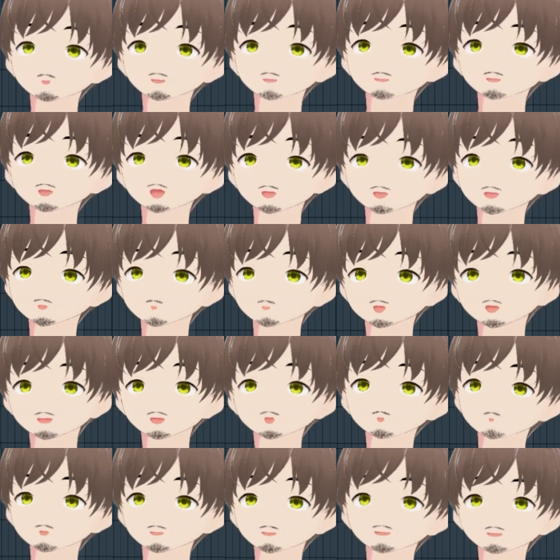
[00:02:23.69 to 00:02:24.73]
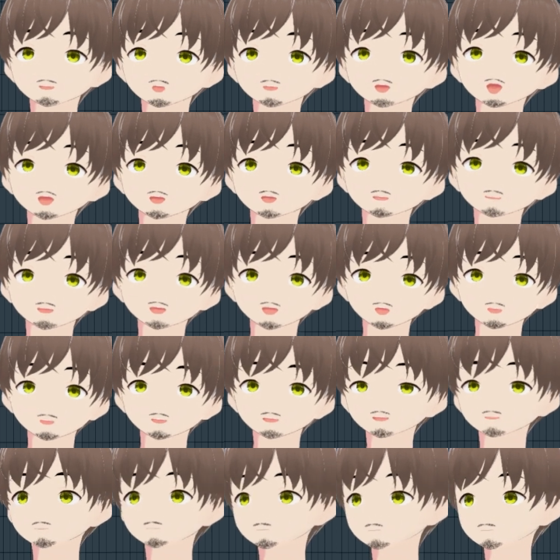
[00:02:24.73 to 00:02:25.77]
For the people that don't wanna join the Discord,
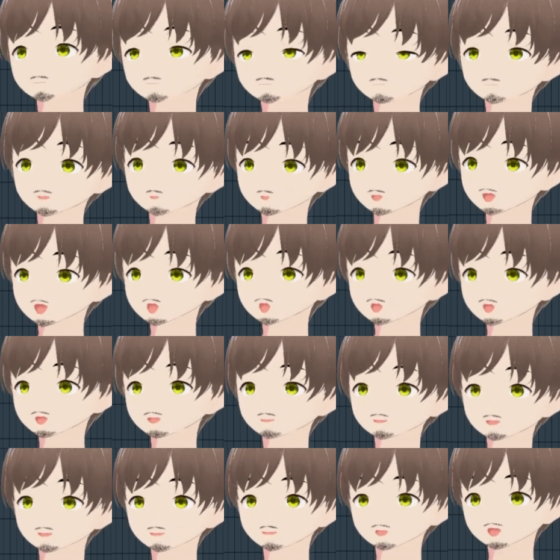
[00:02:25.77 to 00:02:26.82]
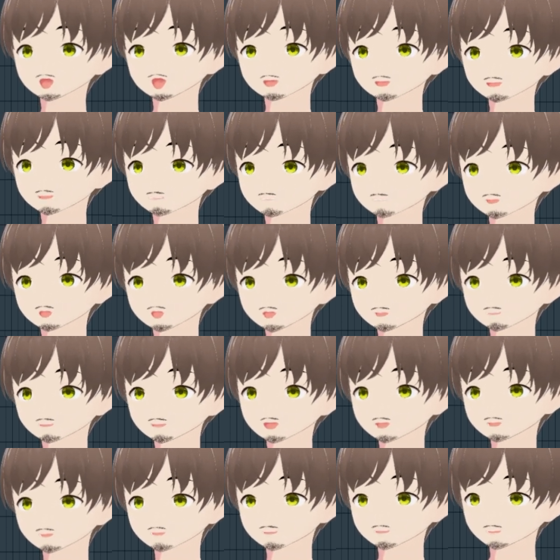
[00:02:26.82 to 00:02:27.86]
you're kind of missing out. There's some good
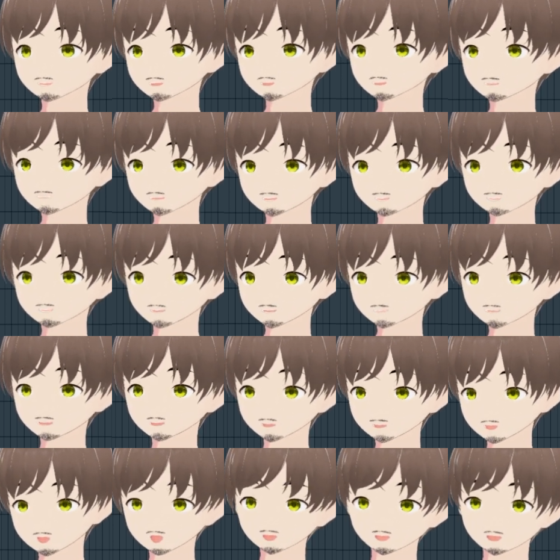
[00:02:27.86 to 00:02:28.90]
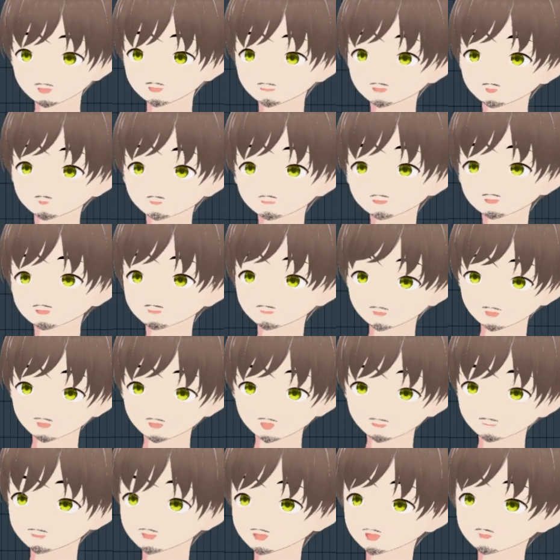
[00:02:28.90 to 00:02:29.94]
stuff in there, gems, drum kits, you can get
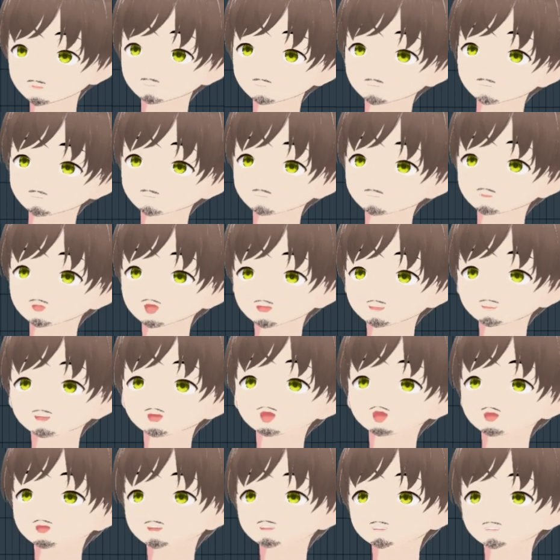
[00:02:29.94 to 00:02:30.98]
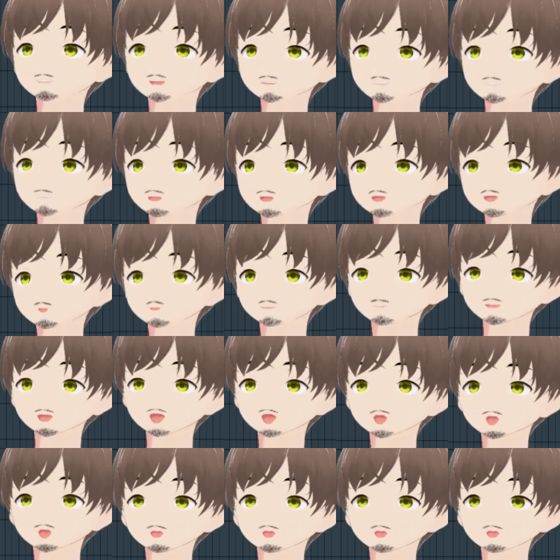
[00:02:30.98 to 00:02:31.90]
feedback. But yeah, I'll show you. So